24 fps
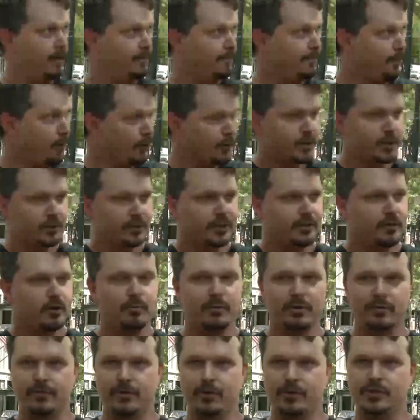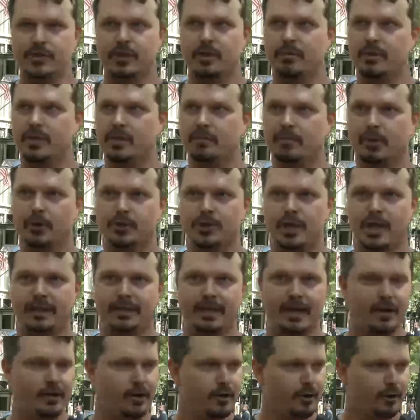Unfortunately, the only views that are being projected
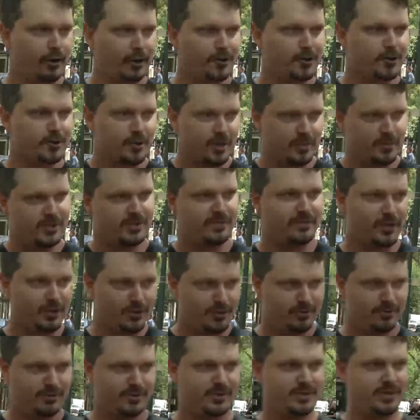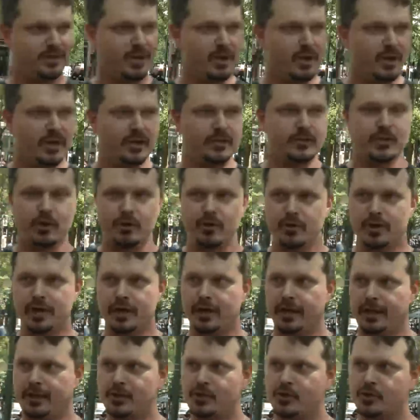out here are extremist views. Right. And so you
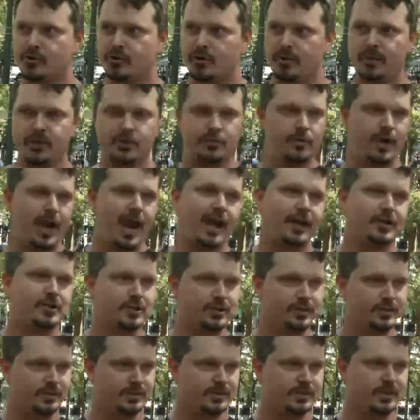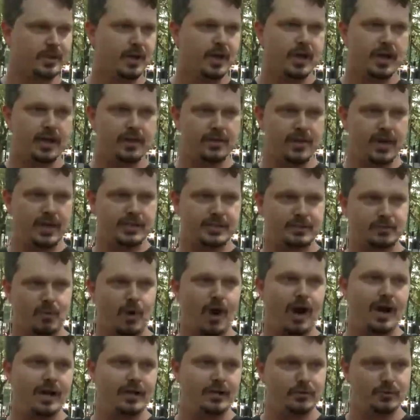get extremist reactions. And that's
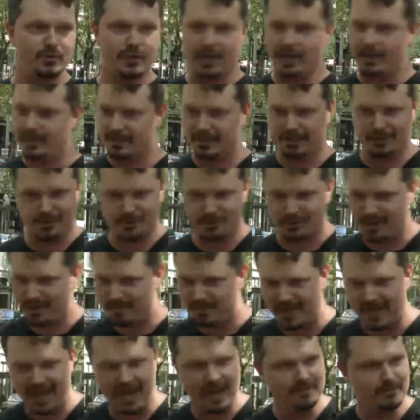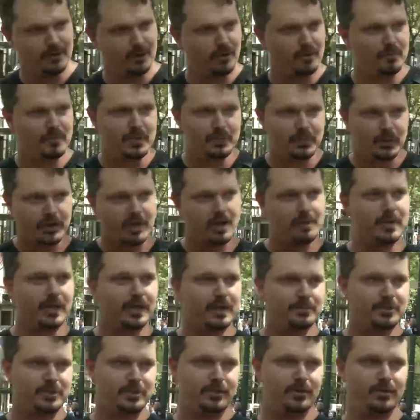why you get extreme behavior of people coming
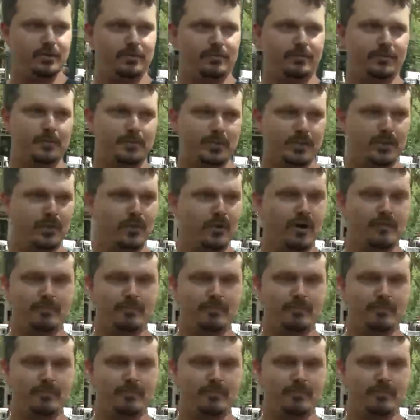up to you and flipping you